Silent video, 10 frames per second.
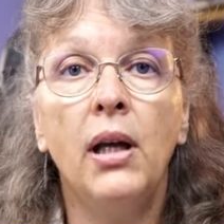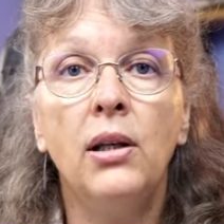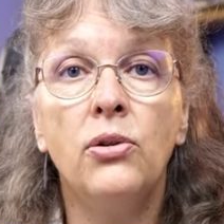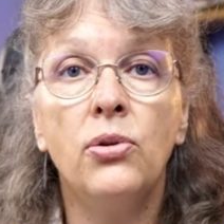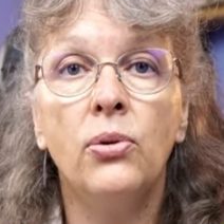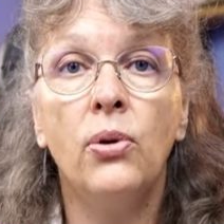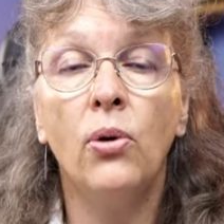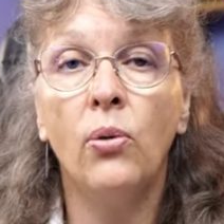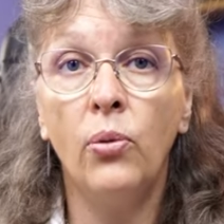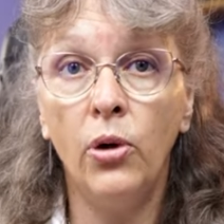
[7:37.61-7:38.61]
into
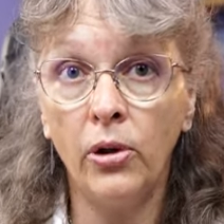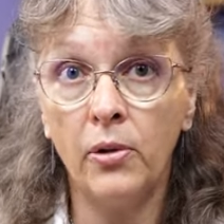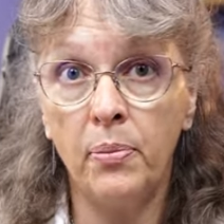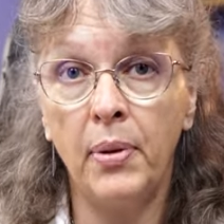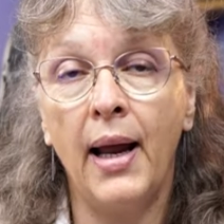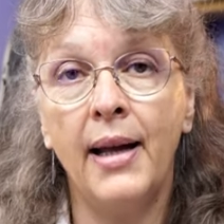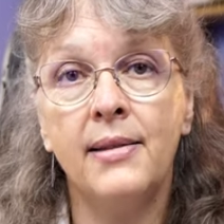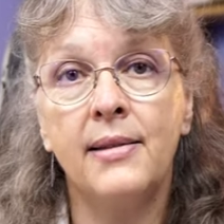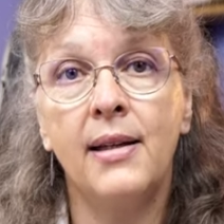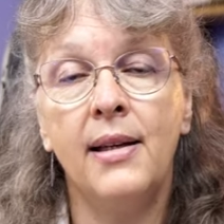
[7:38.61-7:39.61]
your
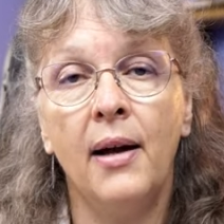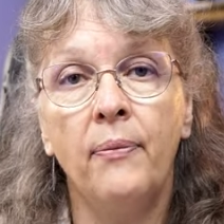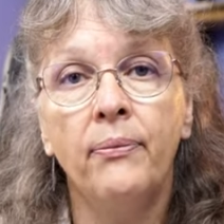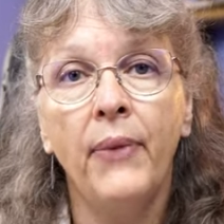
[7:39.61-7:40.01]
workplace here.